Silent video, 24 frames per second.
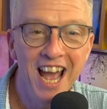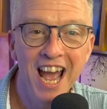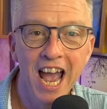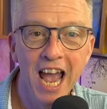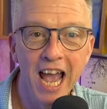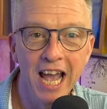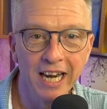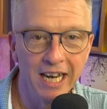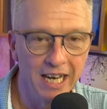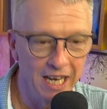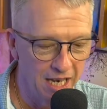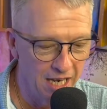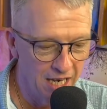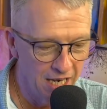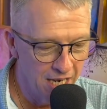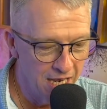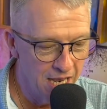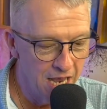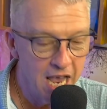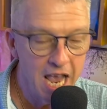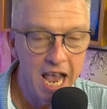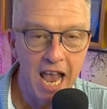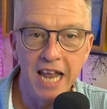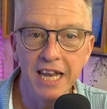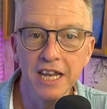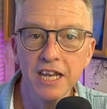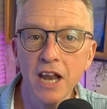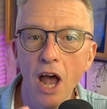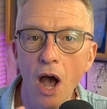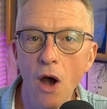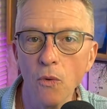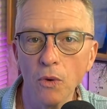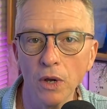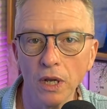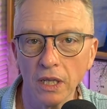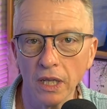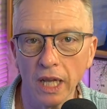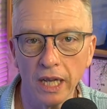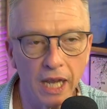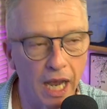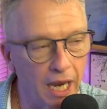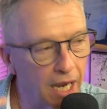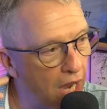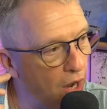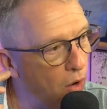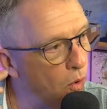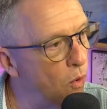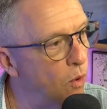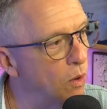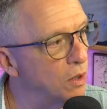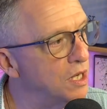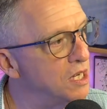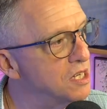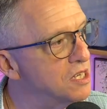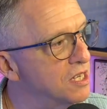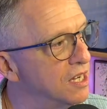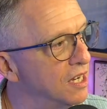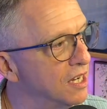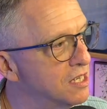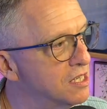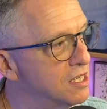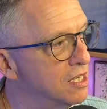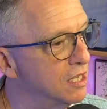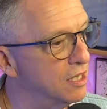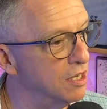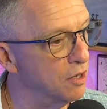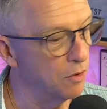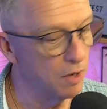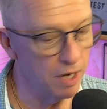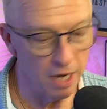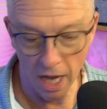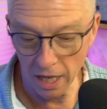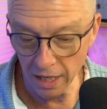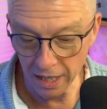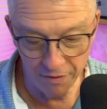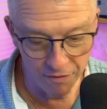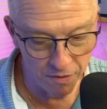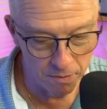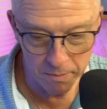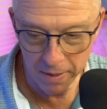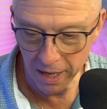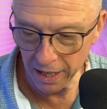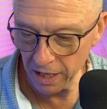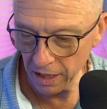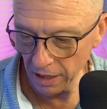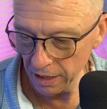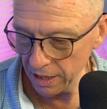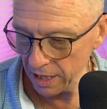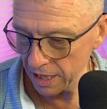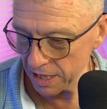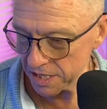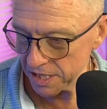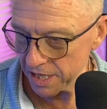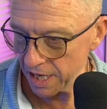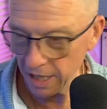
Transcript: and and knowing like I got all these things to do, and I'll even make a list.